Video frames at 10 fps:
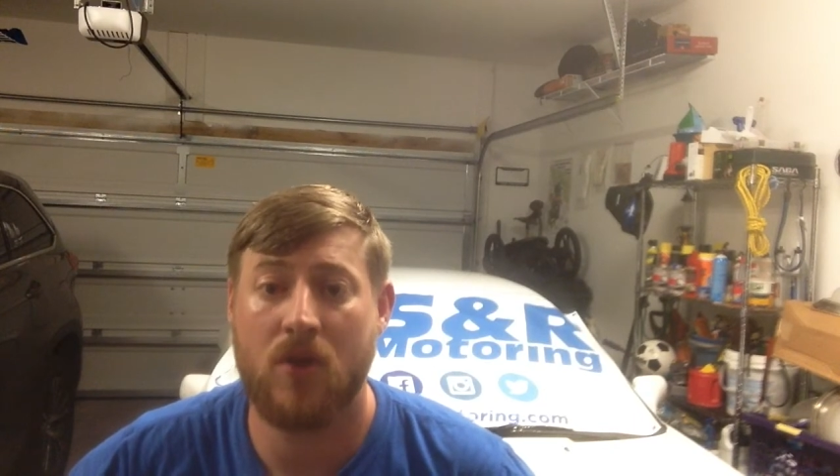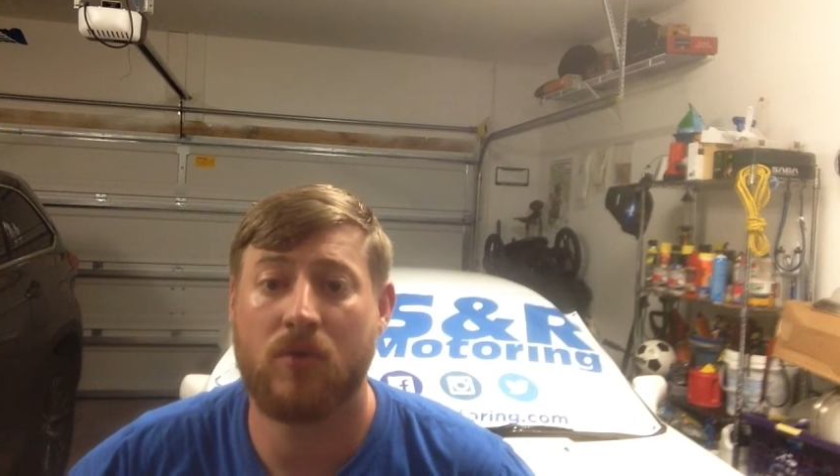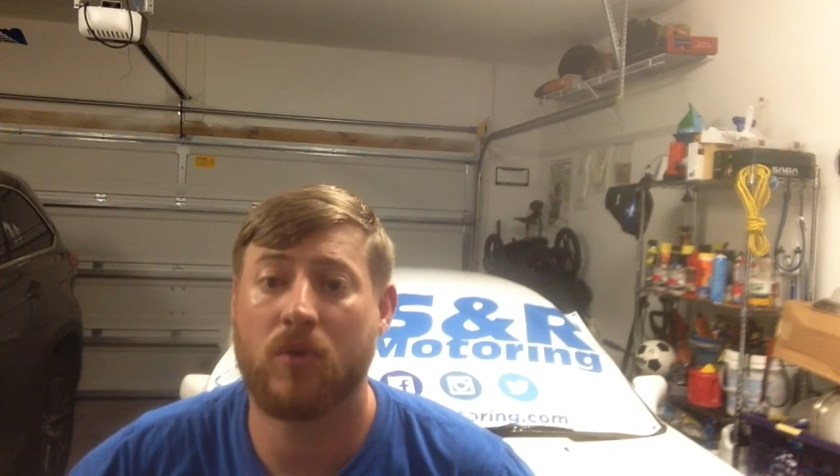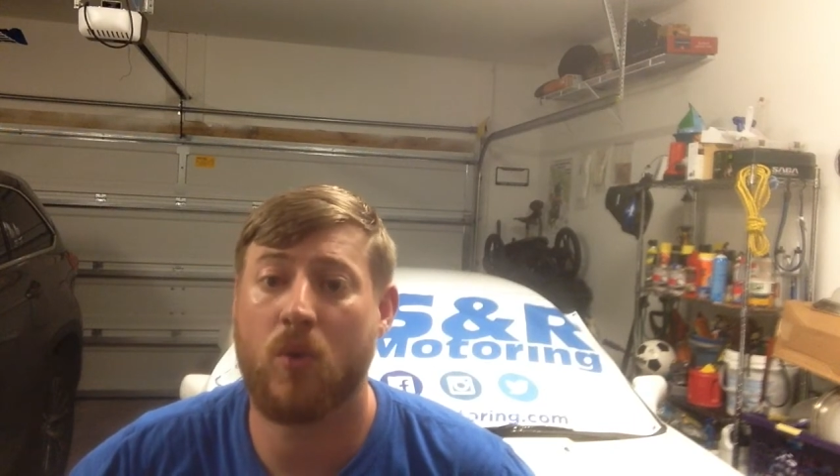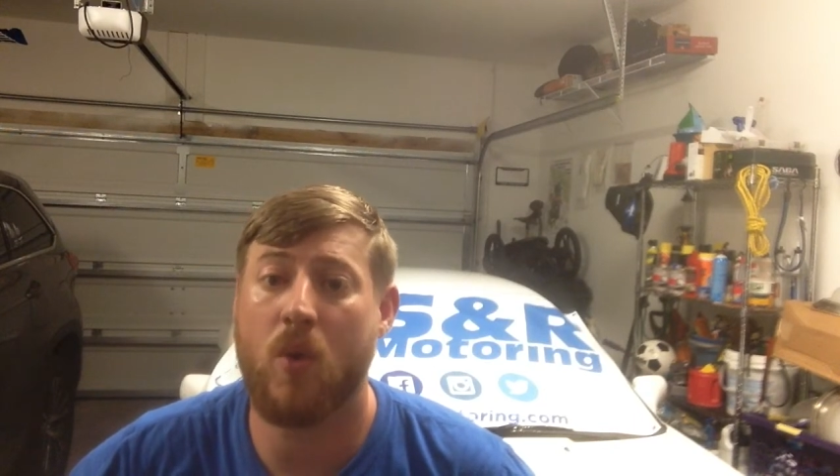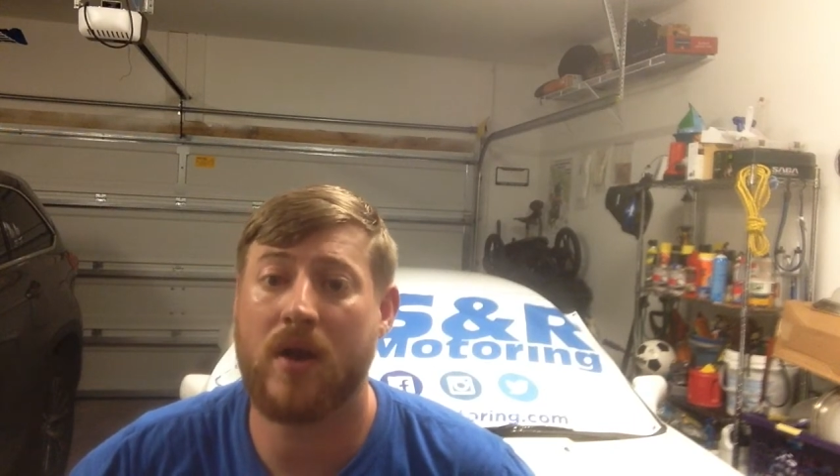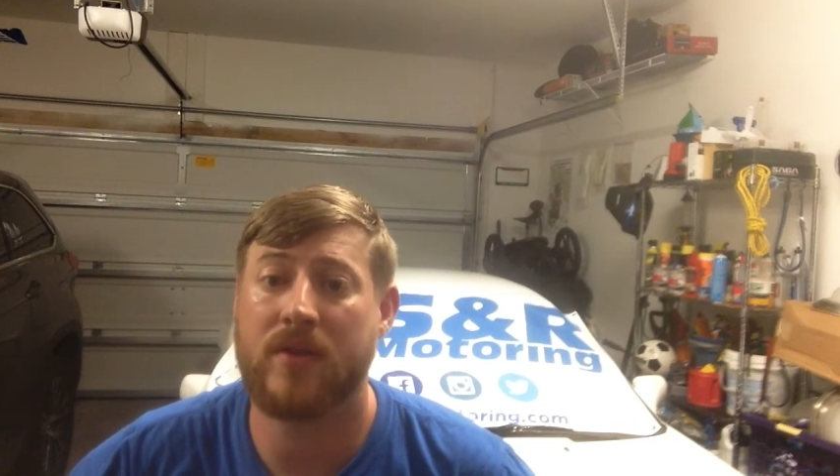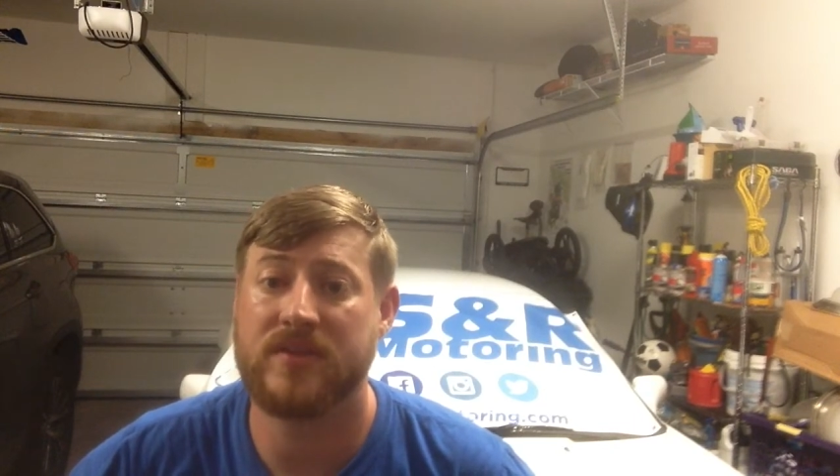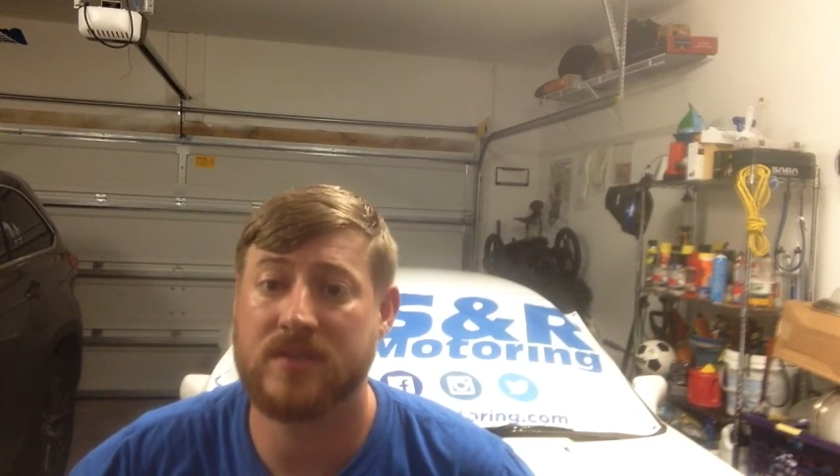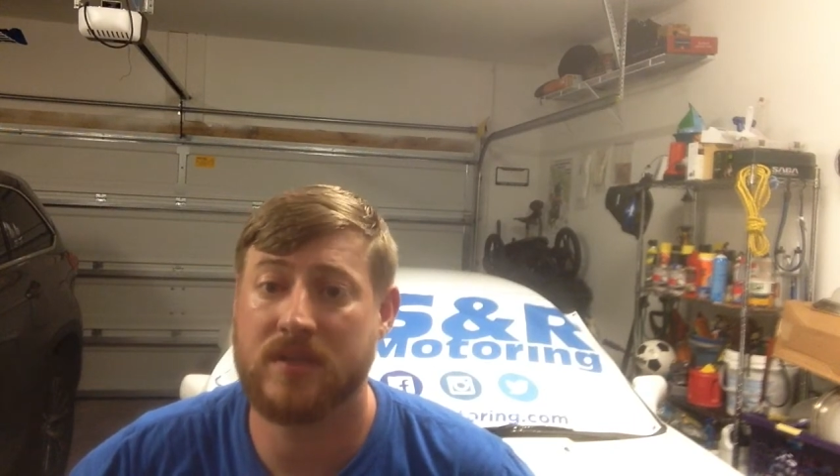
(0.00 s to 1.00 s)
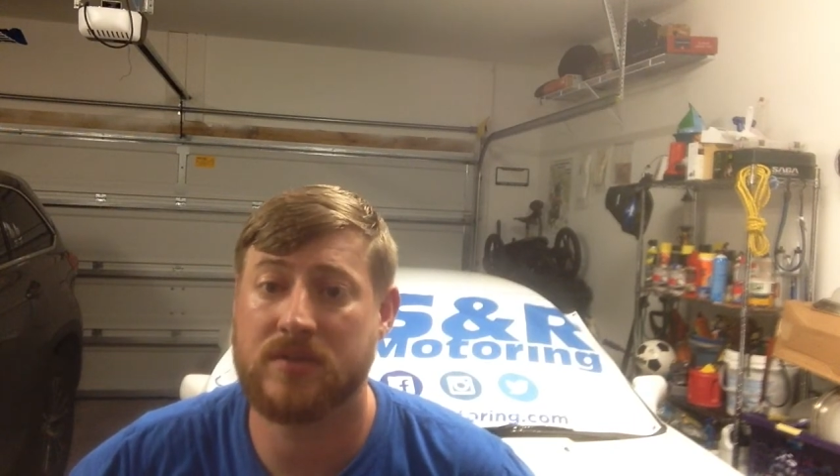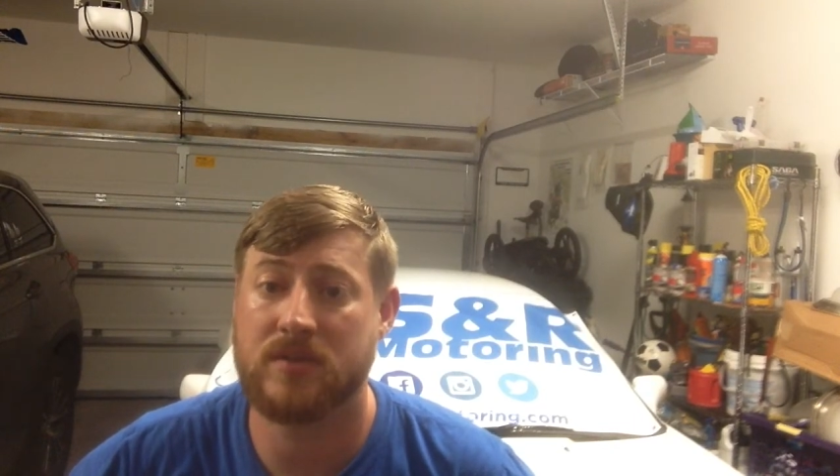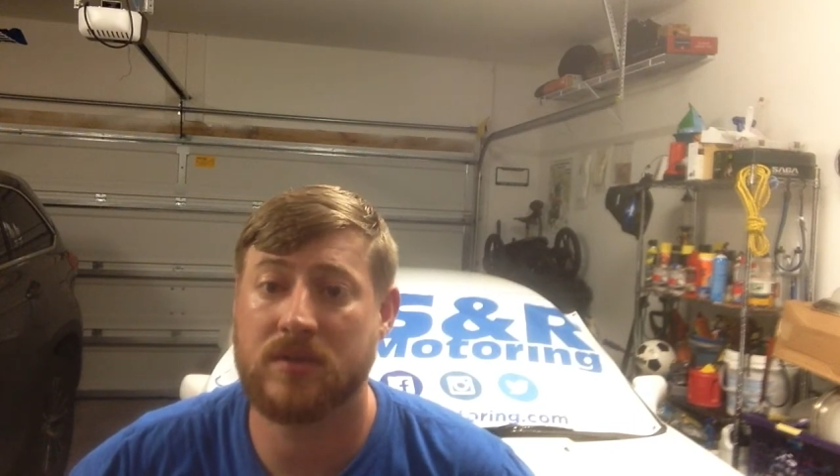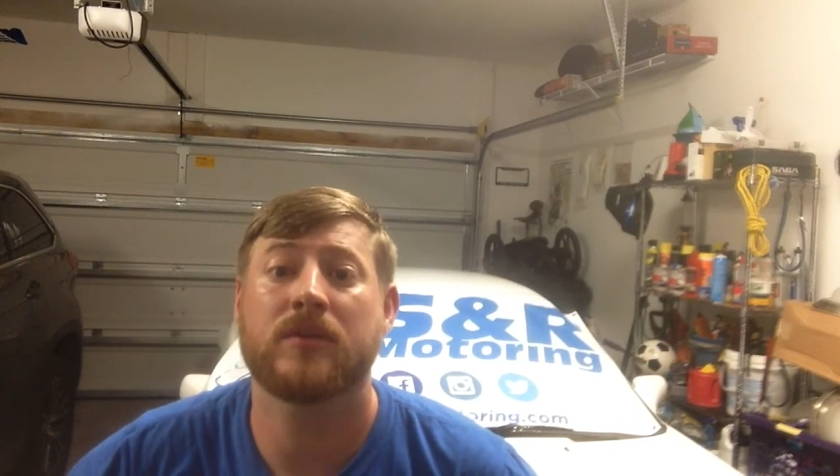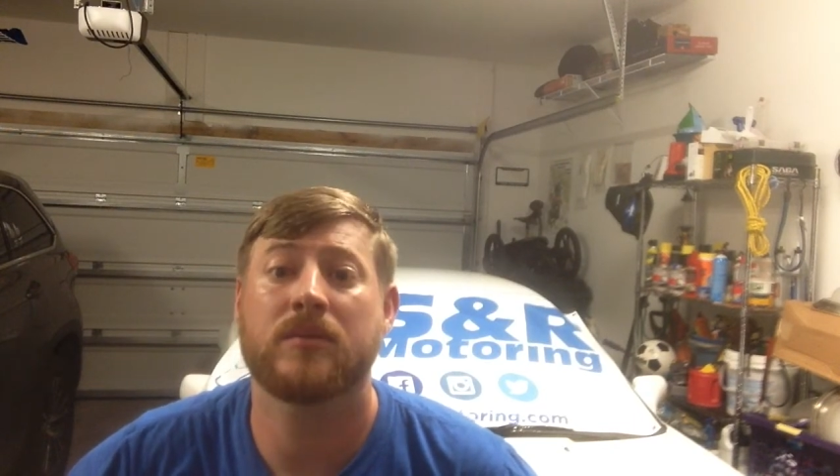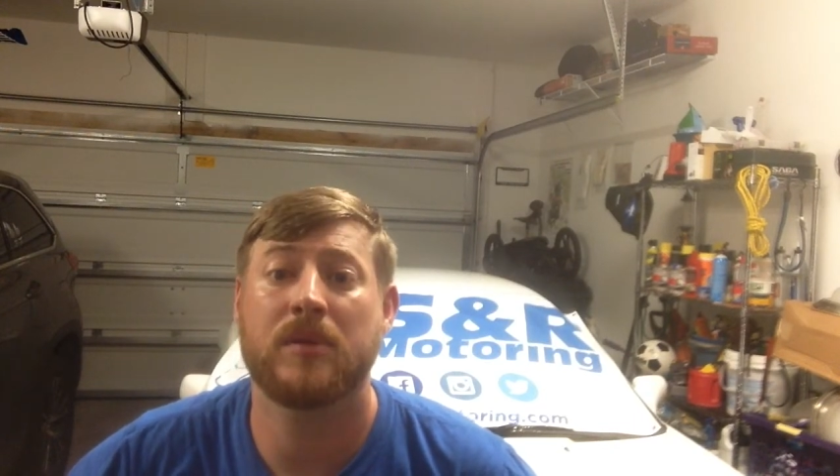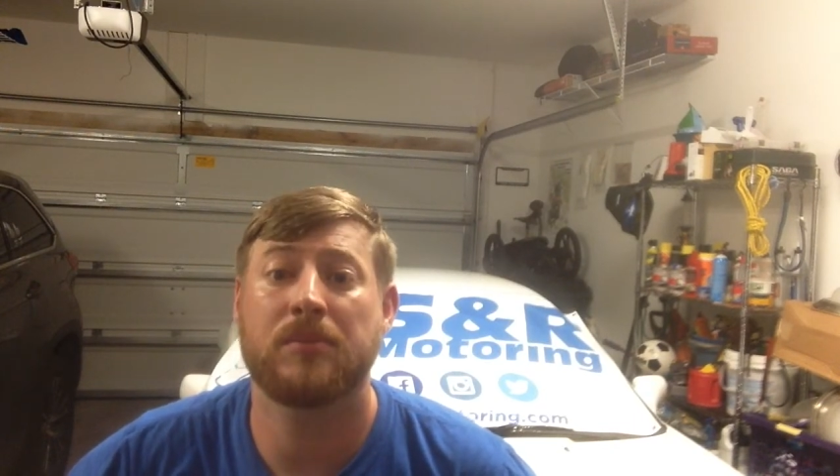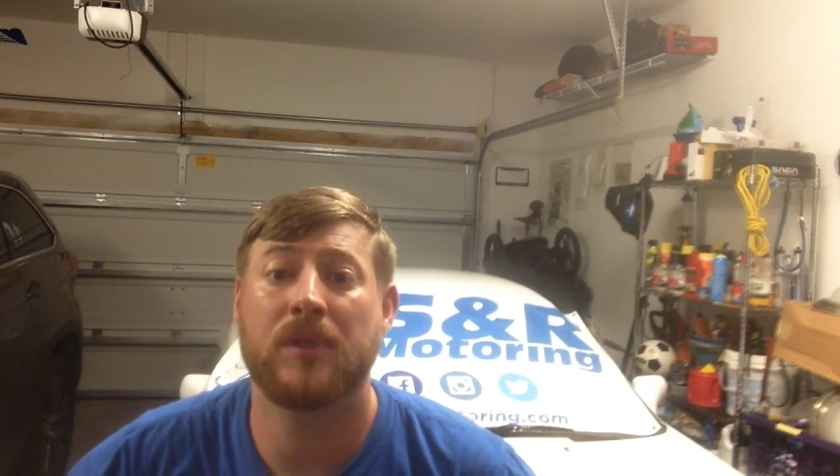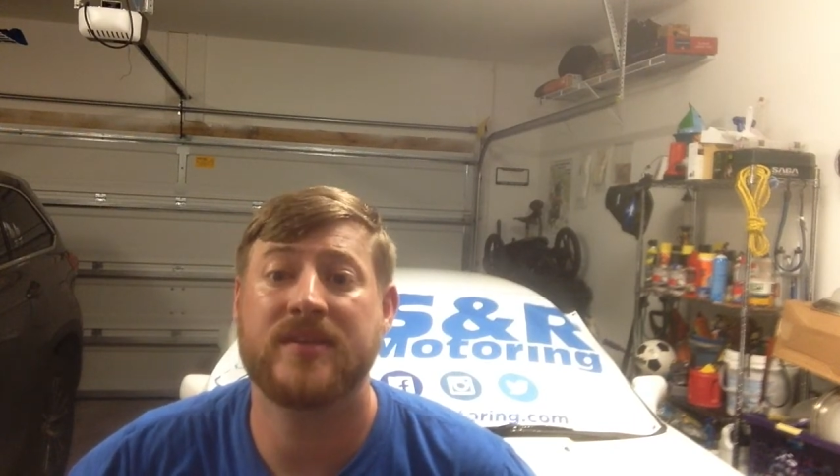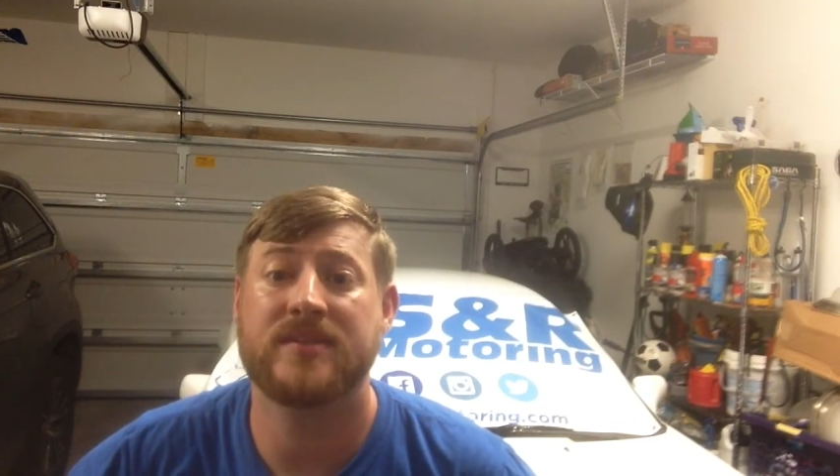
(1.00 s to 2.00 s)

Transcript: require the sensor to be placed